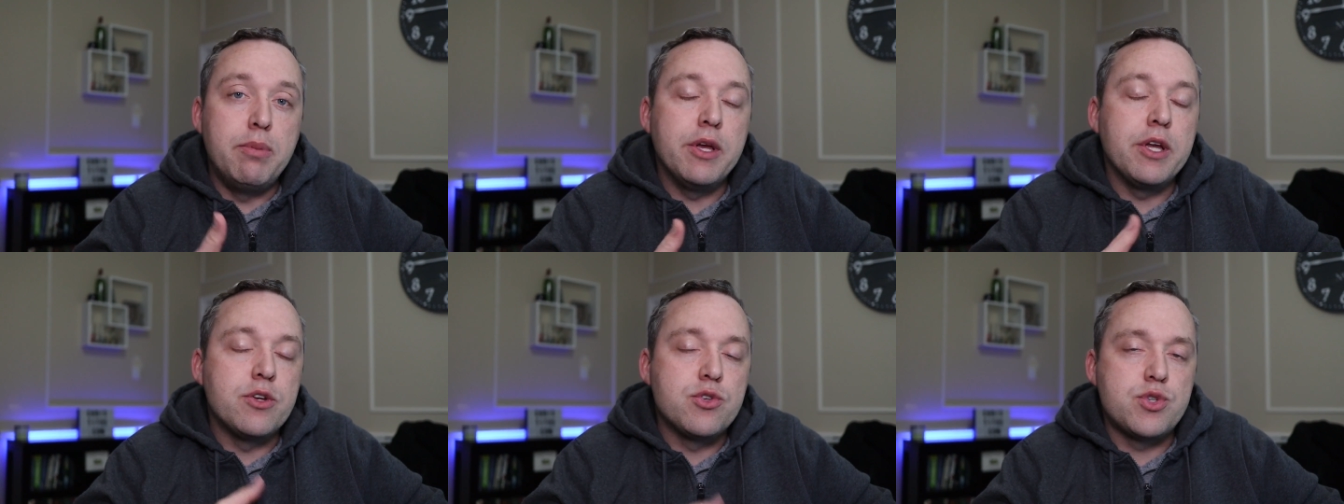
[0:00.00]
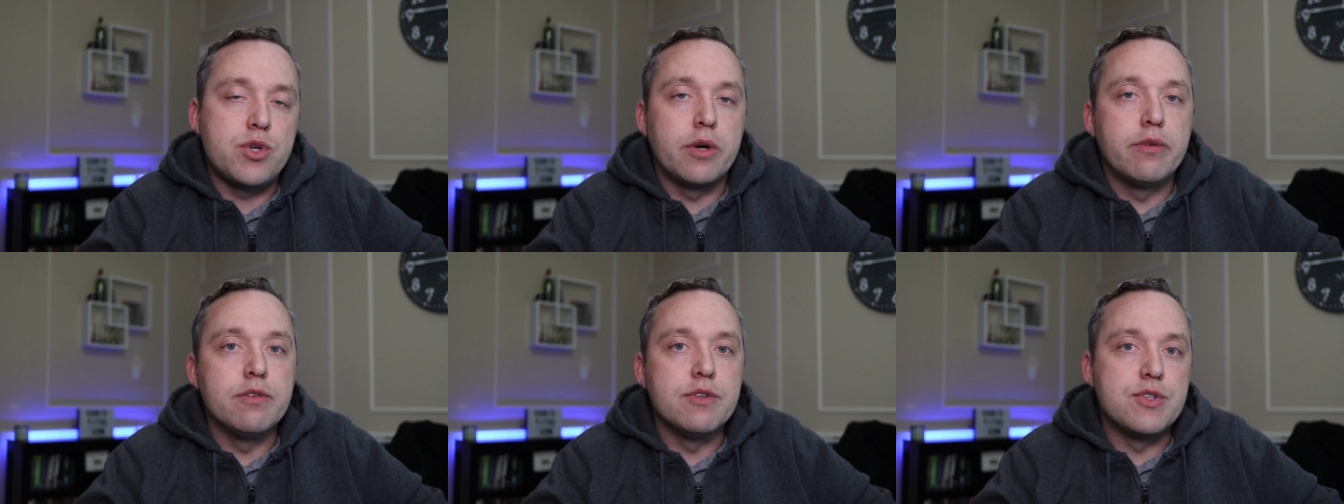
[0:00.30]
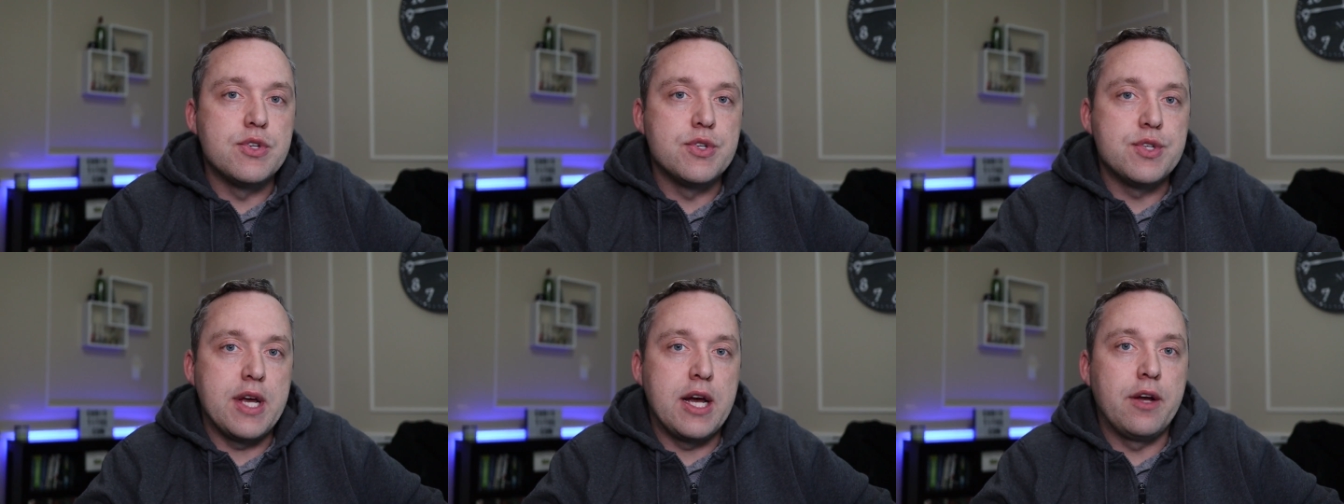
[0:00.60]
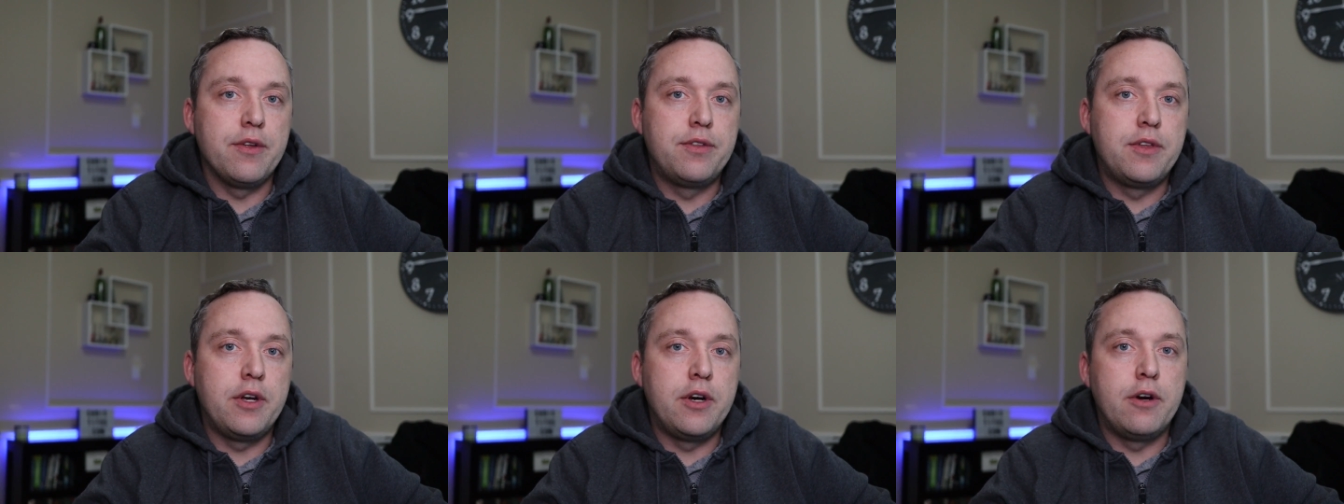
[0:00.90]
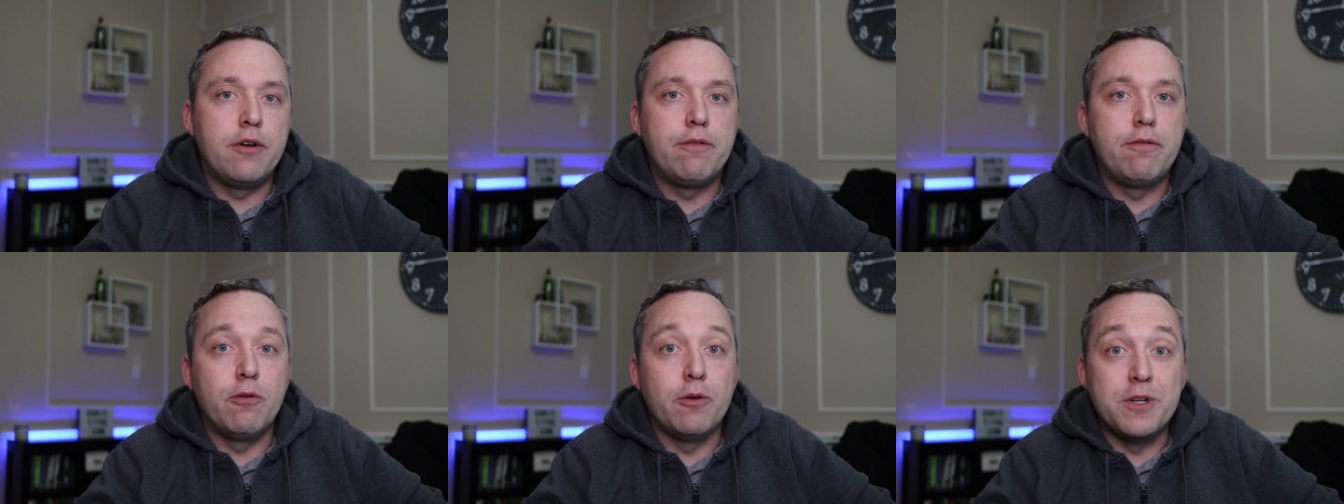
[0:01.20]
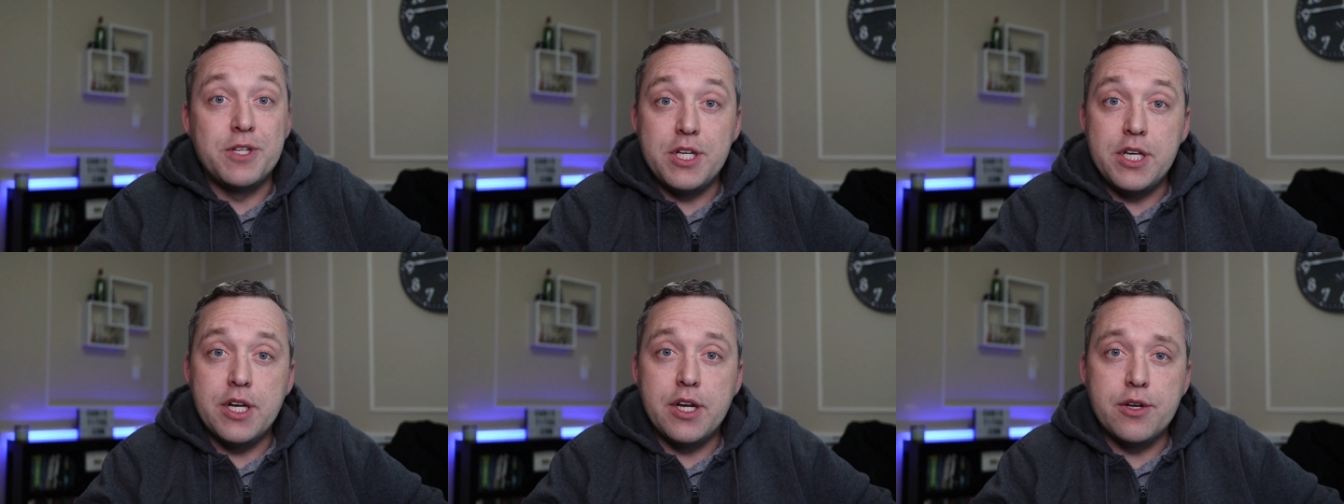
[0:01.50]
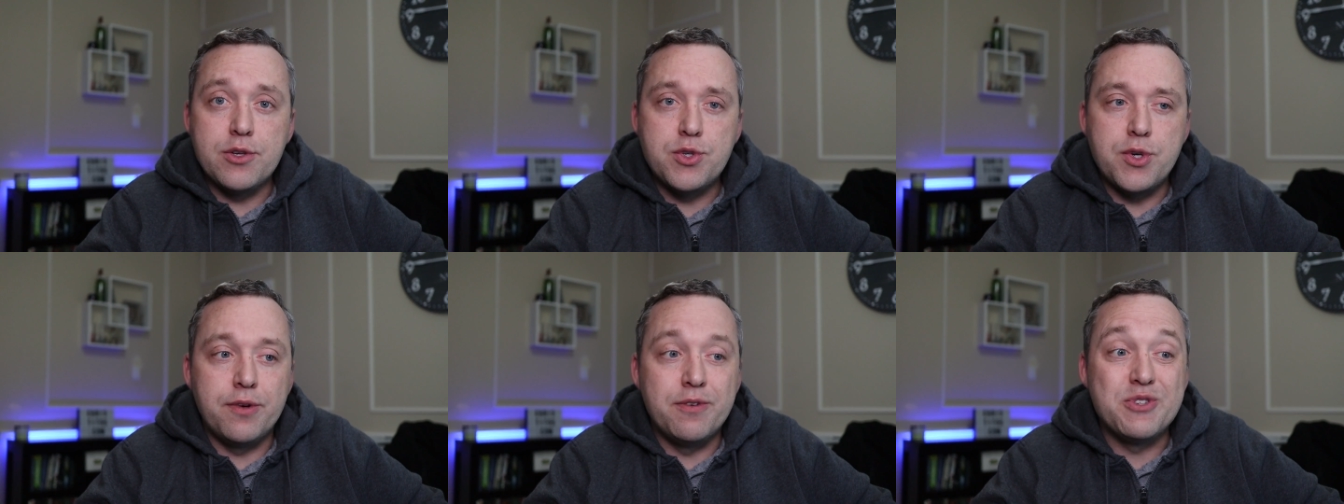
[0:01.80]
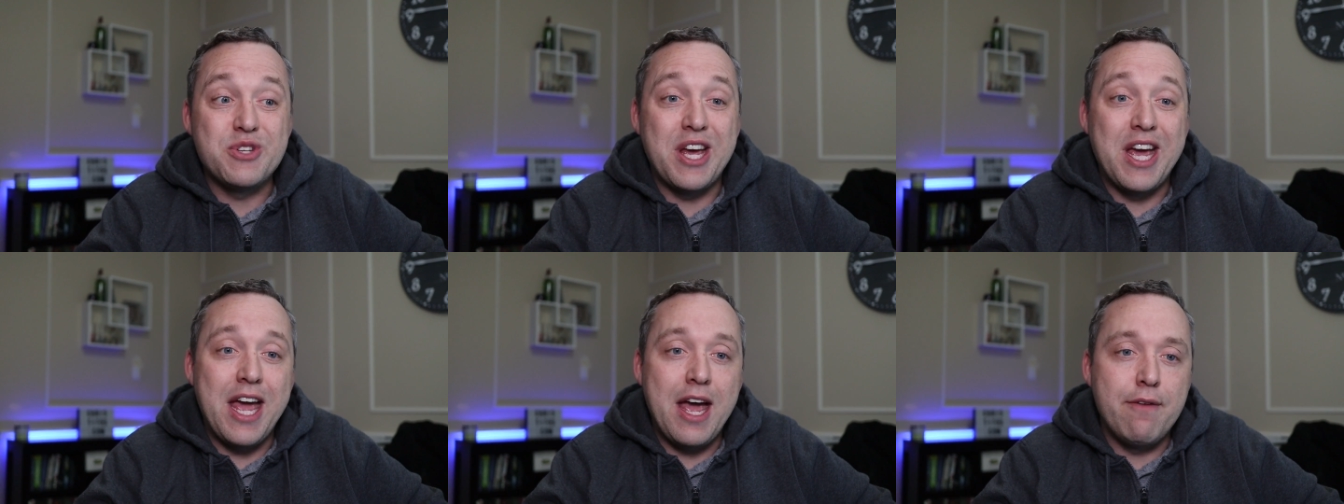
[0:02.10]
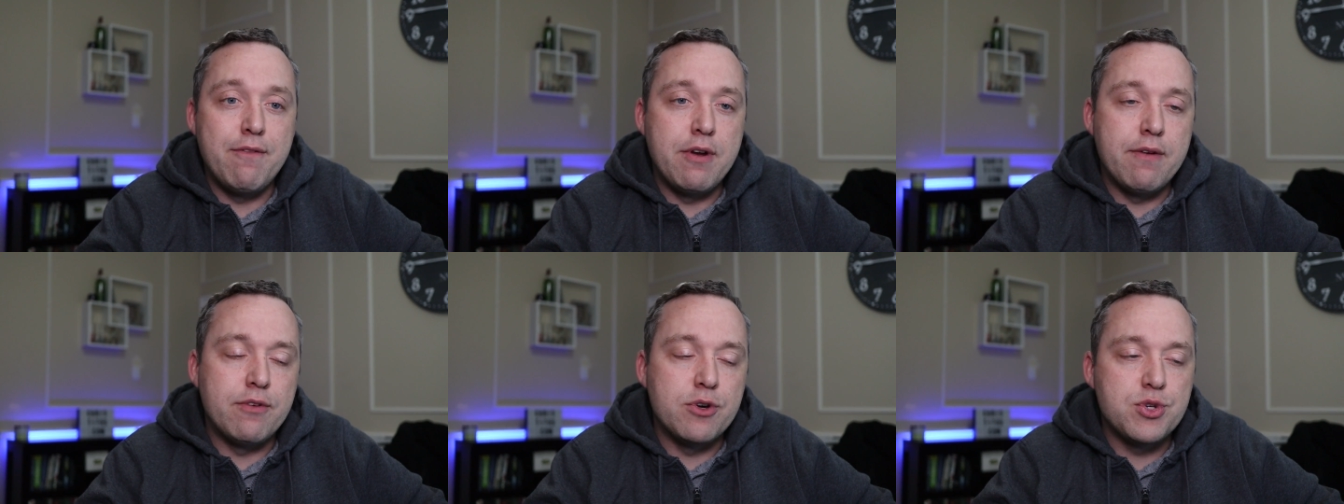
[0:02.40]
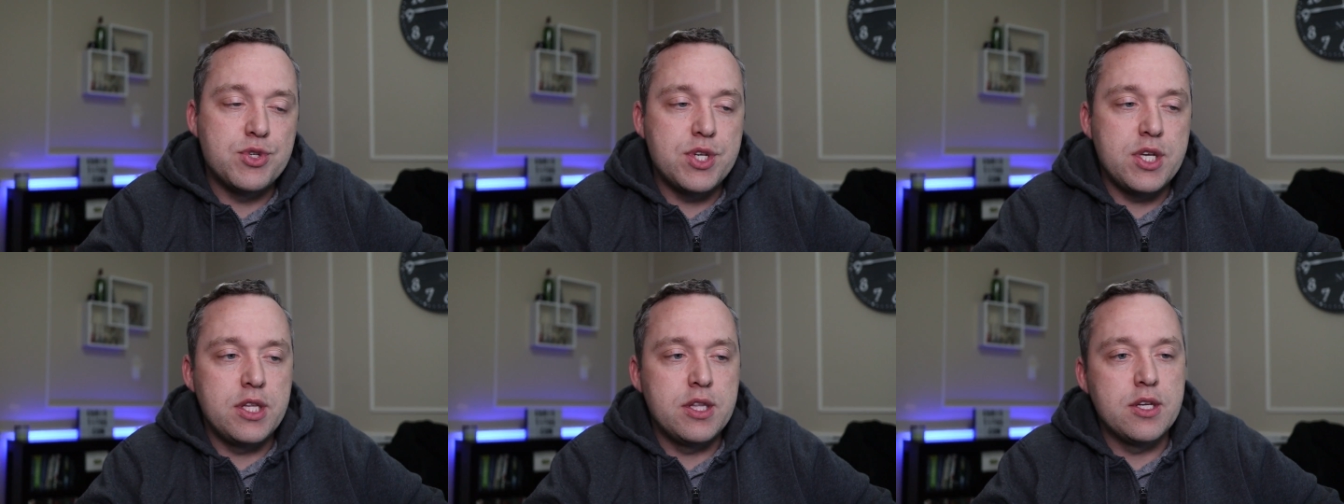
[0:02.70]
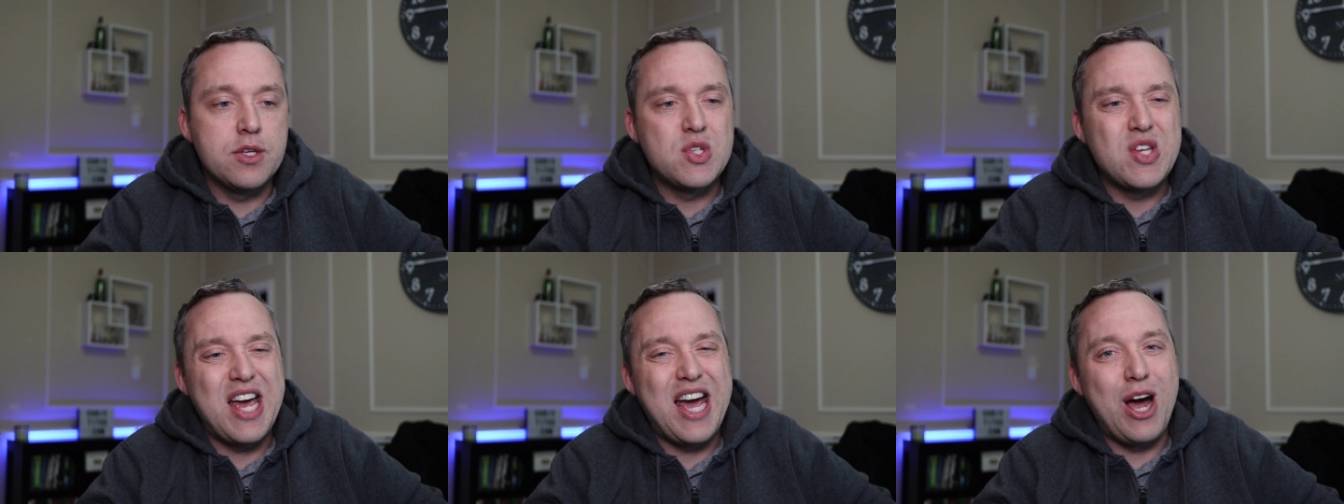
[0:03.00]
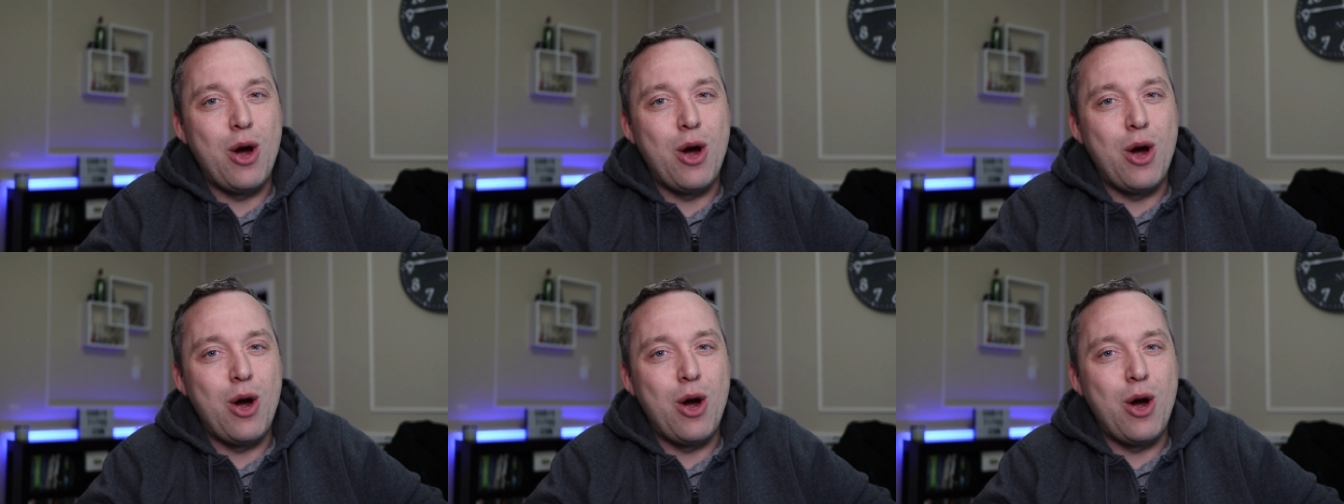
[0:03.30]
big services out there for DNS servers. I have never seen this.